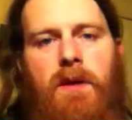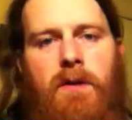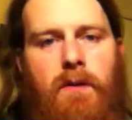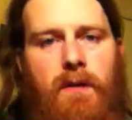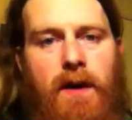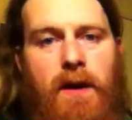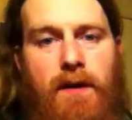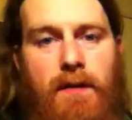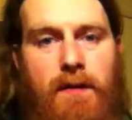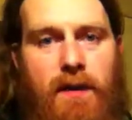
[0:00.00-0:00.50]

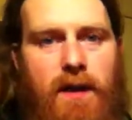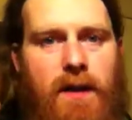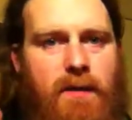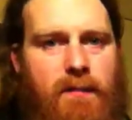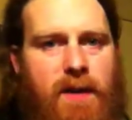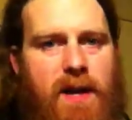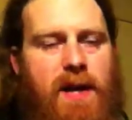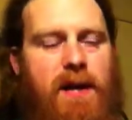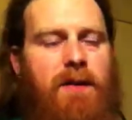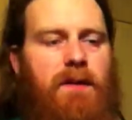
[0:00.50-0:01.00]
When I think
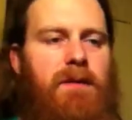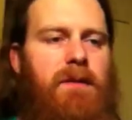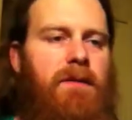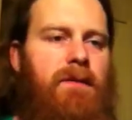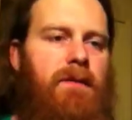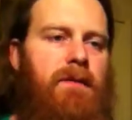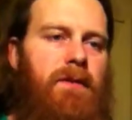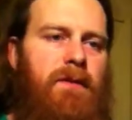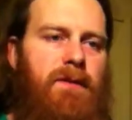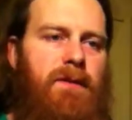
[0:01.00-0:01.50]
about
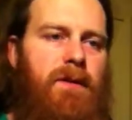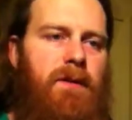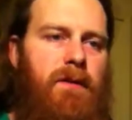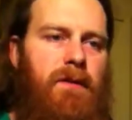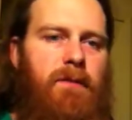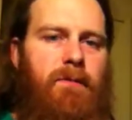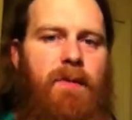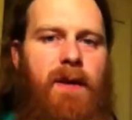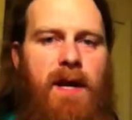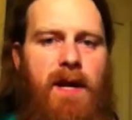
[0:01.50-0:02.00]
those
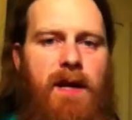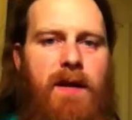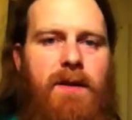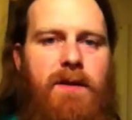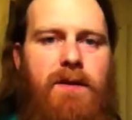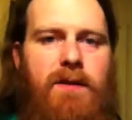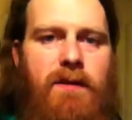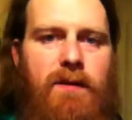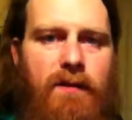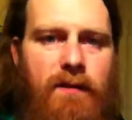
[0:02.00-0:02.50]
gold
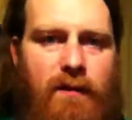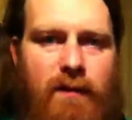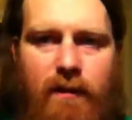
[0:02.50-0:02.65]
packaged